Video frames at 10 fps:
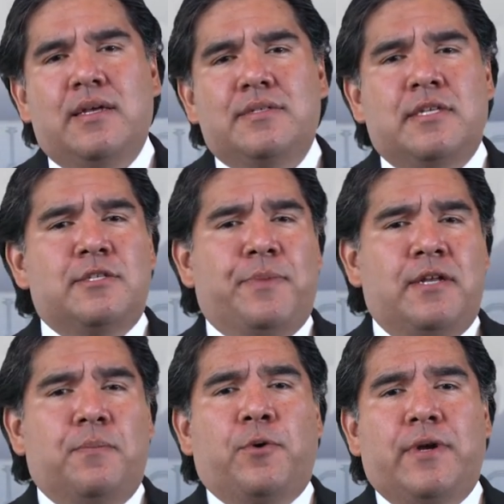Since
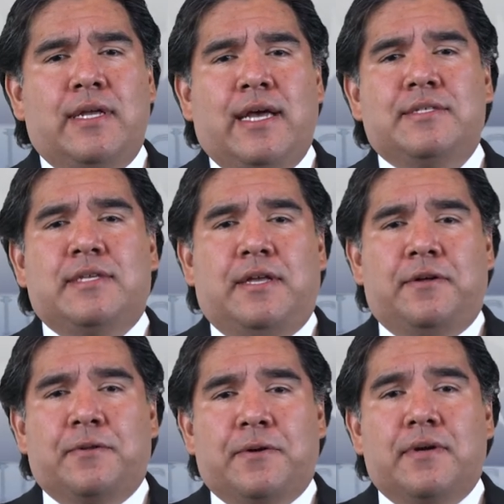being appointed as city
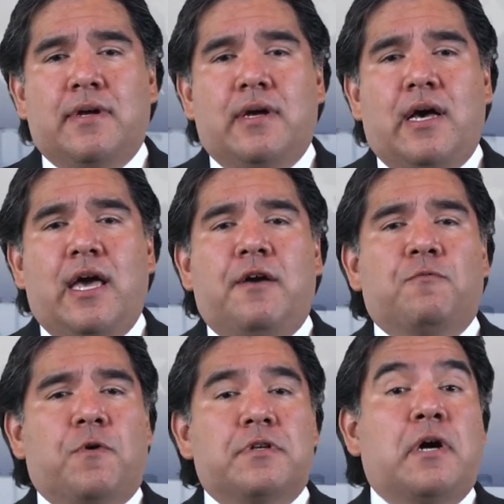clerk, I have
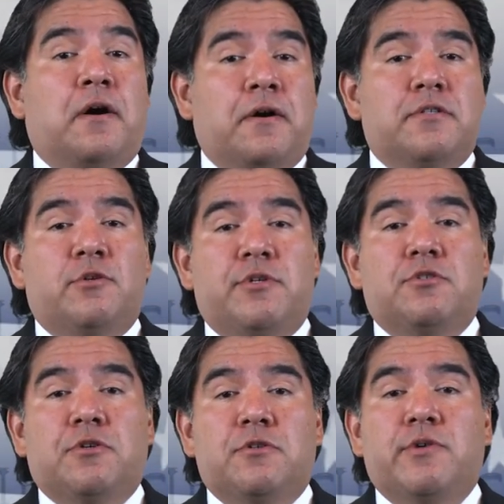worked hard to
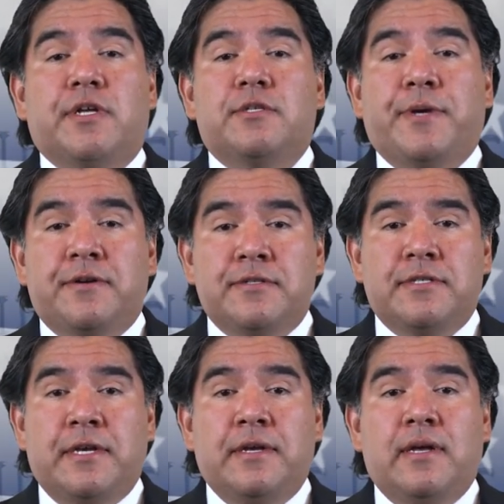ensure
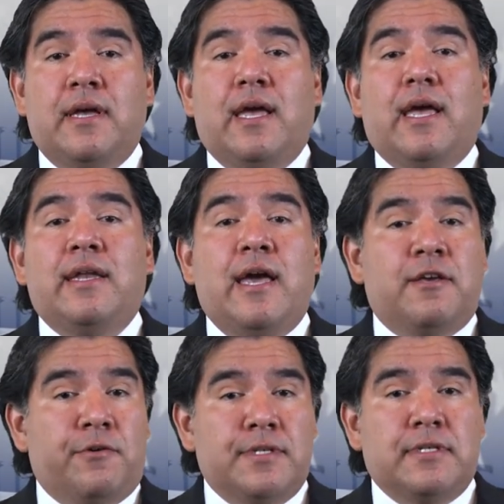transparency and
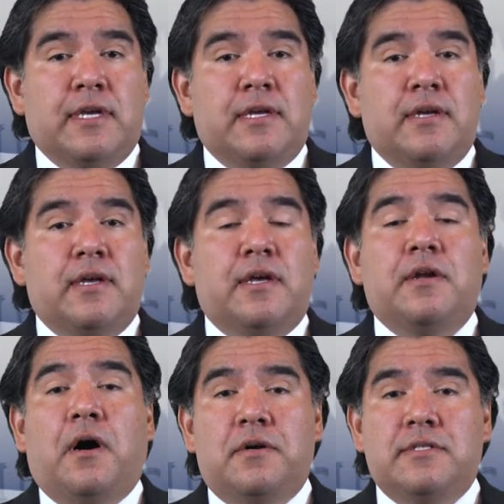accuracy in
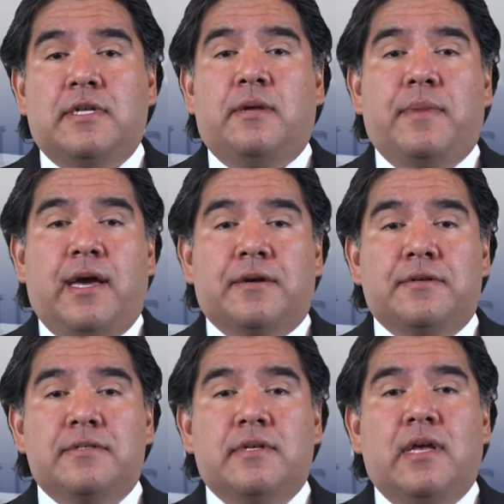all city
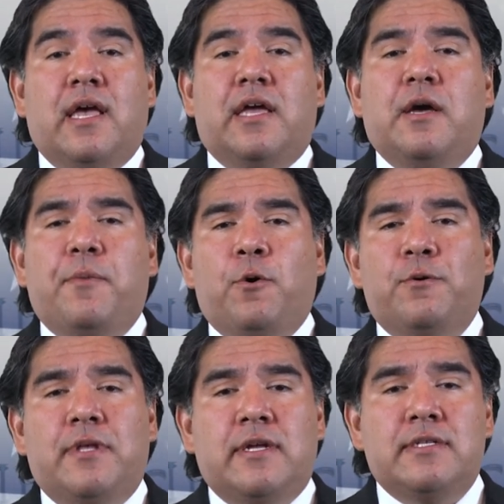matters and
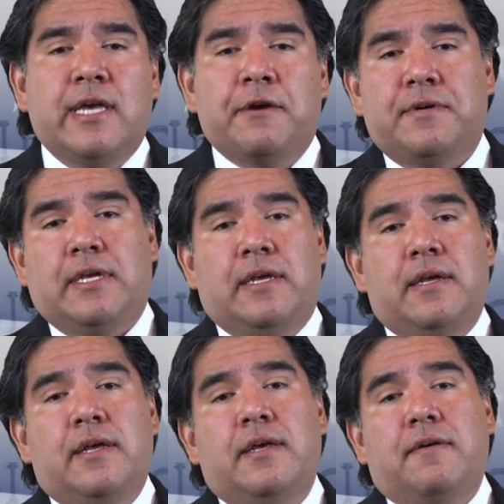uphold the integrity
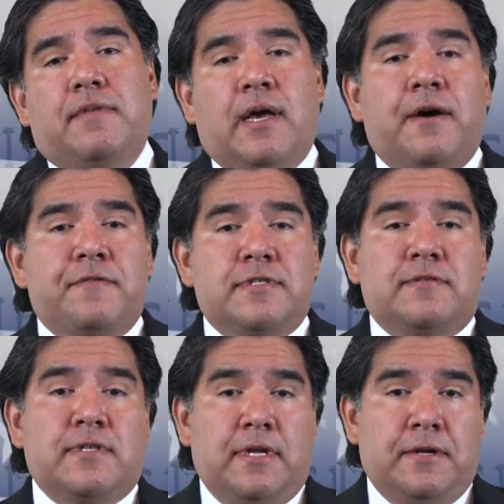of the office
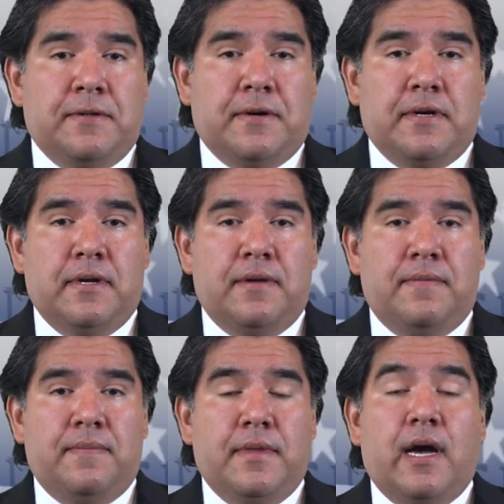of city clerk.
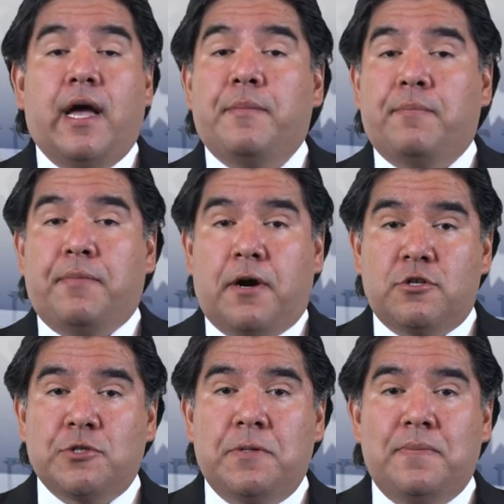I am
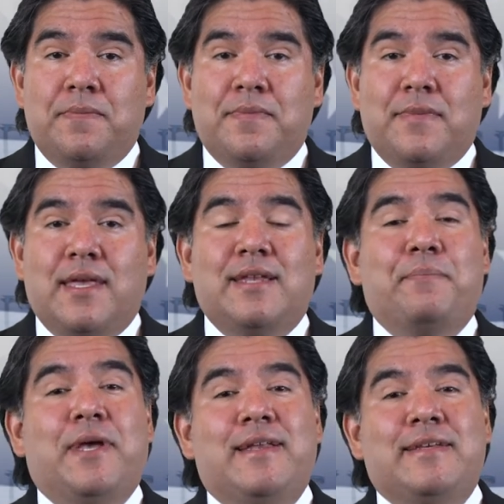impartial,
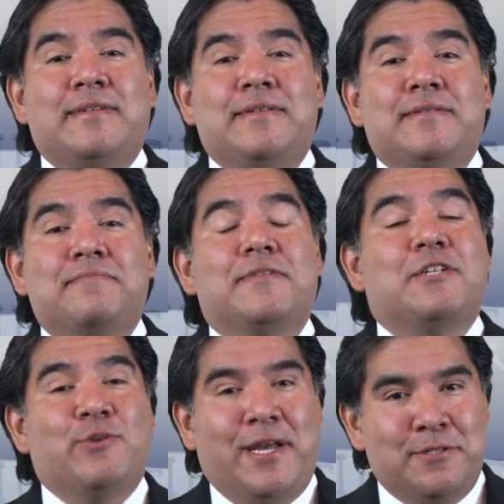independent,
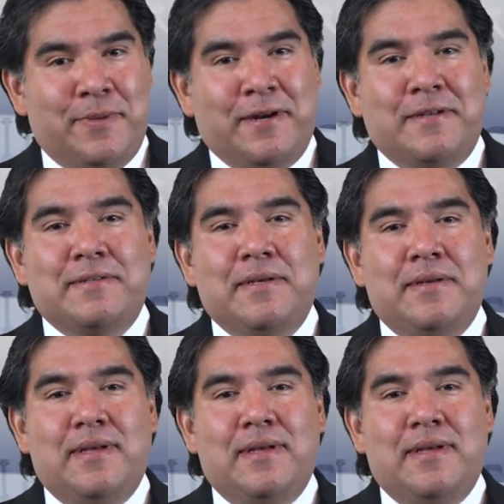and transparent.